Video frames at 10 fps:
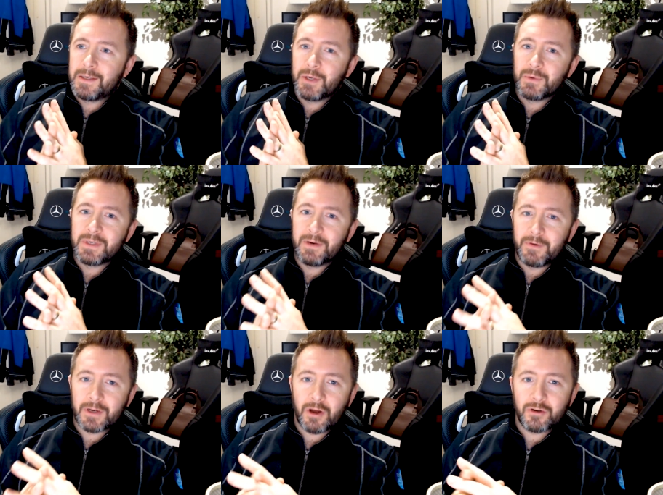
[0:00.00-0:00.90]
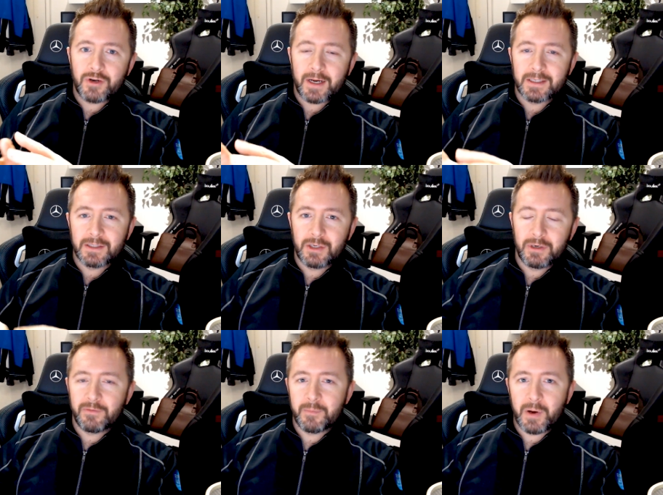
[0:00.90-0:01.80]
two different contracts in
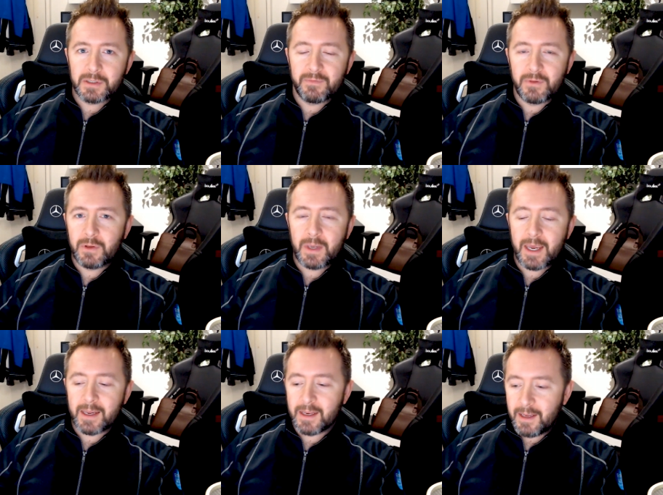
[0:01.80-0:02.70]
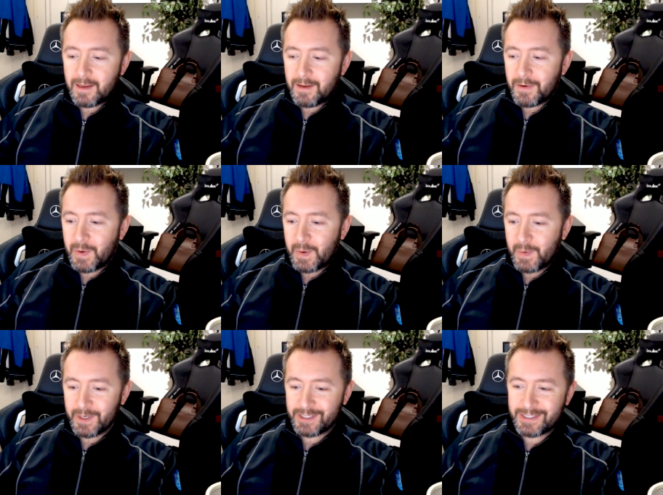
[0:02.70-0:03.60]
two different parts of the
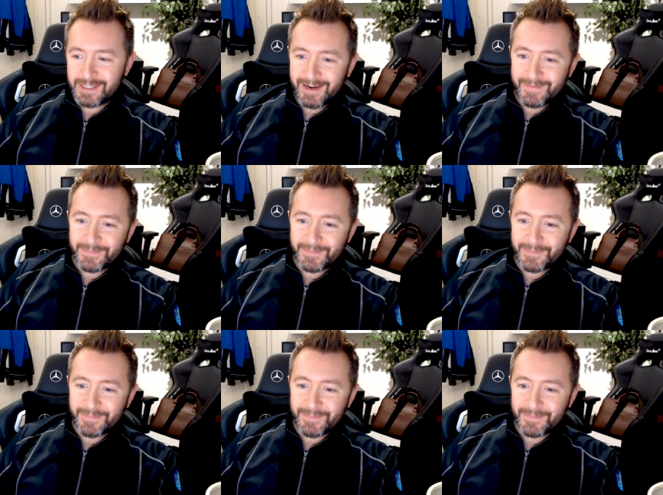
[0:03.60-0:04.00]
UK, which.